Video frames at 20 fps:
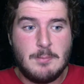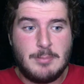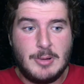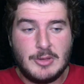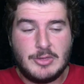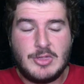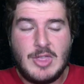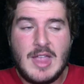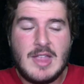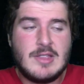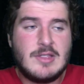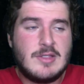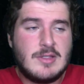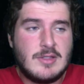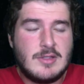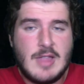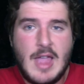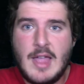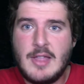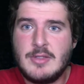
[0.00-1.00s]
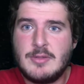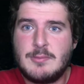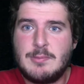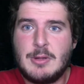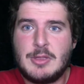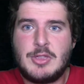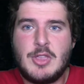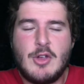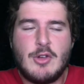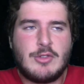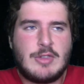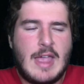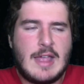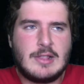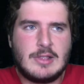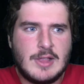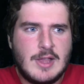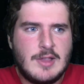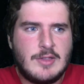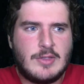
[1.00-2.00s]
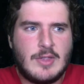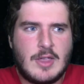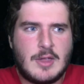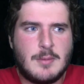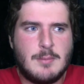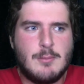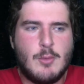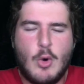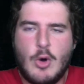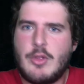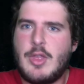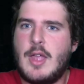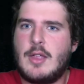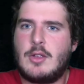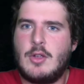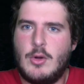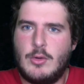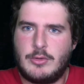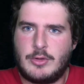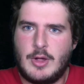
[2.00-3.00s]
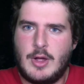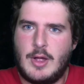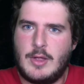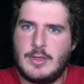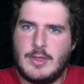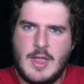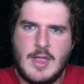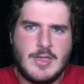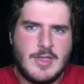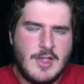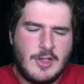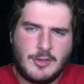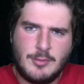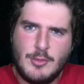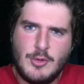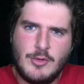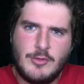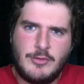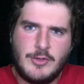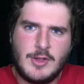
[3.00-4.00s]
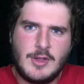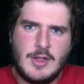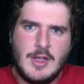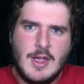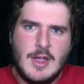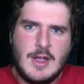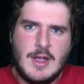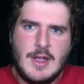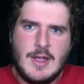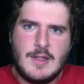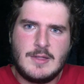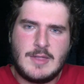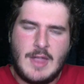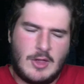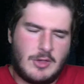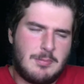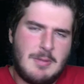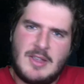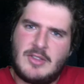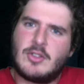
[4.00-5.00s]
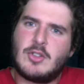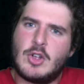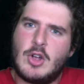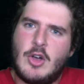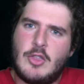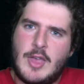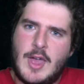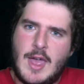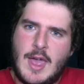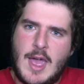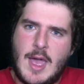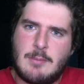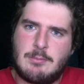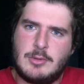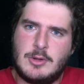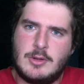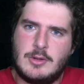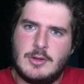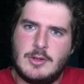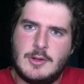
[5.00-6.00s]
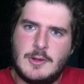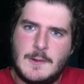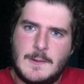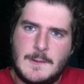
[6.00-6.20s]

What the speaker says: But there's at least like more that goes on. In this movie, that's basically all that happened.